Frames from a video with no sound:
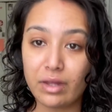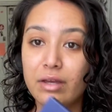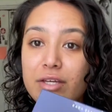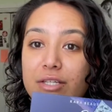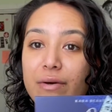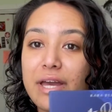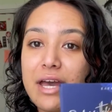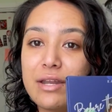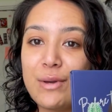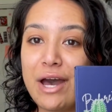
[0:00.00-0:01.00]
So
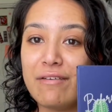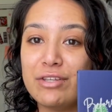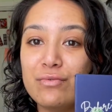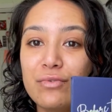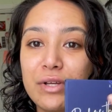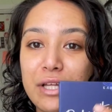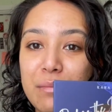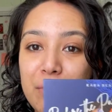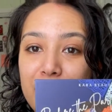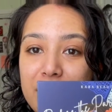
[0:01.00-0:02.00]
again, you have this really
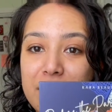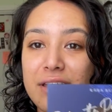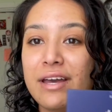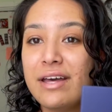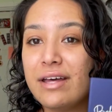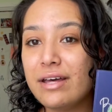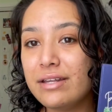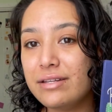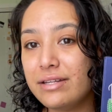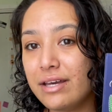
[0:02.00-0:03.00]
pretty
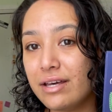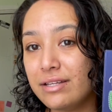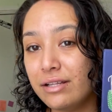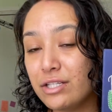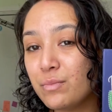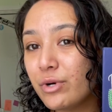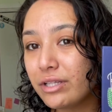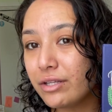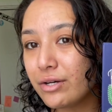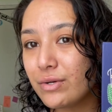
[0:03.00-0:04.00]
Dia de los
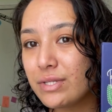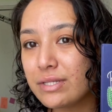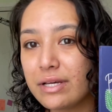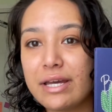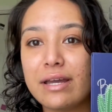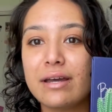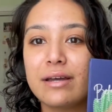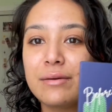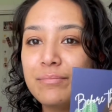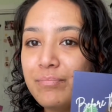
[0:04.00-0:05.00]
Muertos like
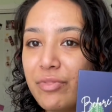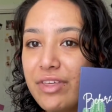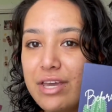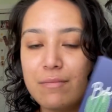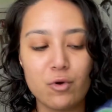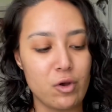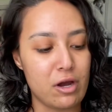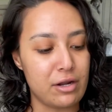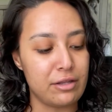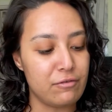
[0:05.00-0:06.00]
theme going
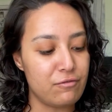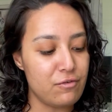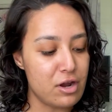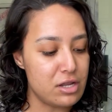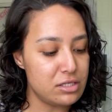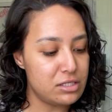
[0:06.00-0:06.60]
on in the front.